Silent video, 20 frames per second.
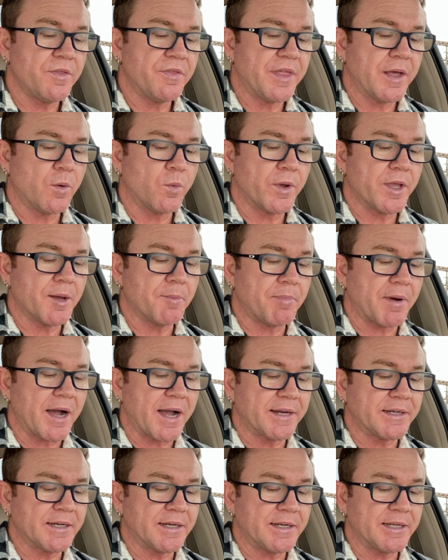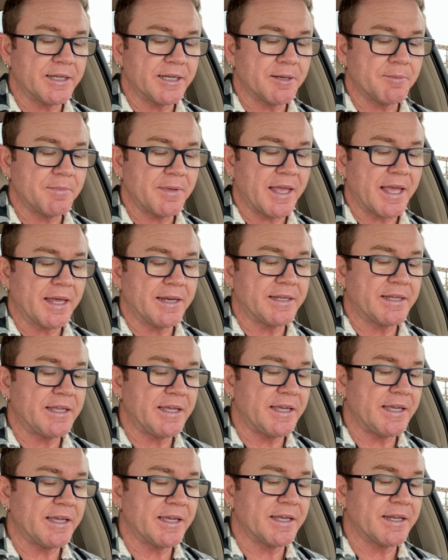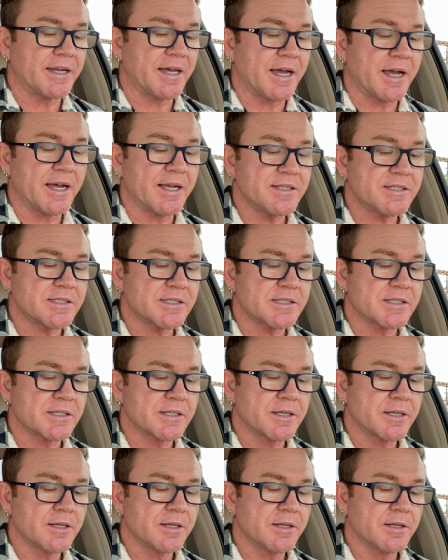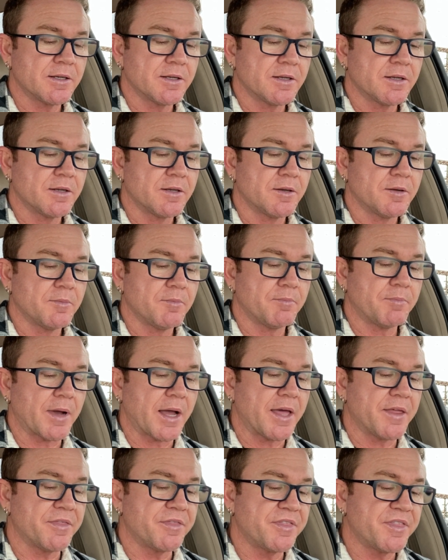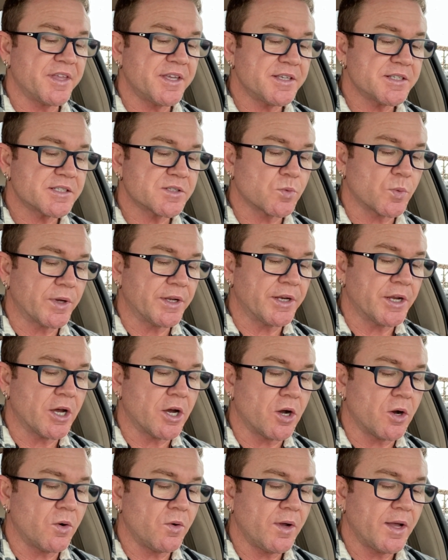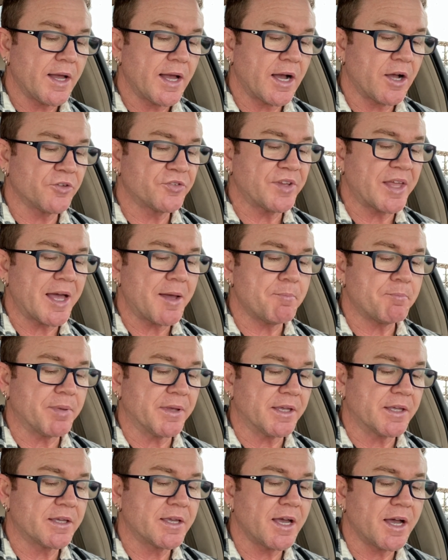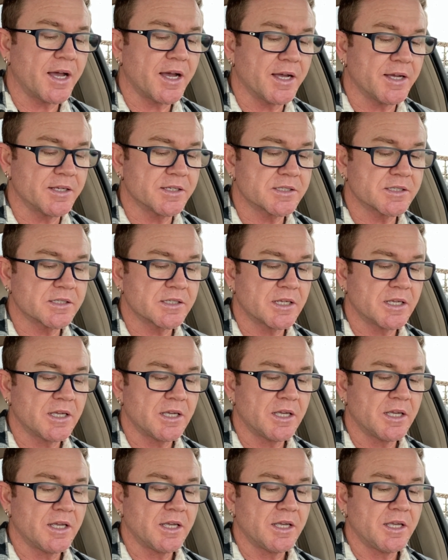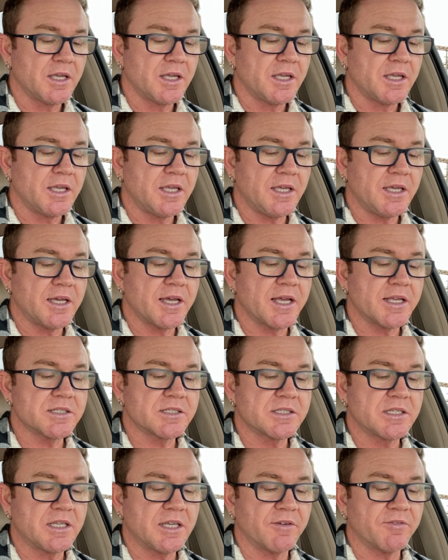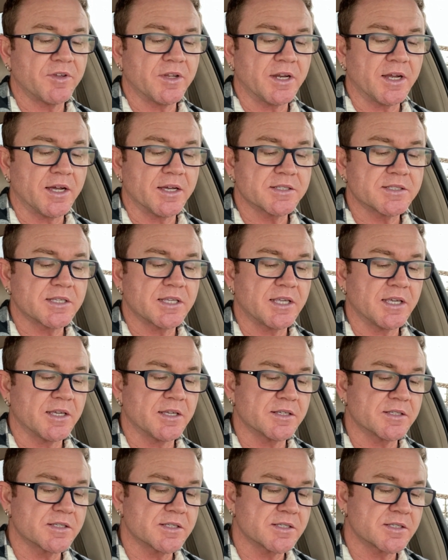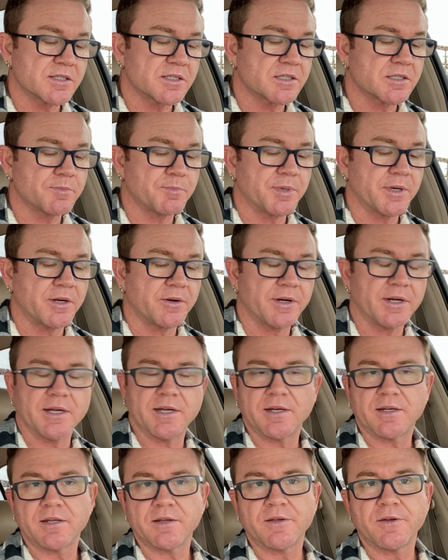that we abide in him and he in us. By this we know. How's that? Because he has given us his spirit.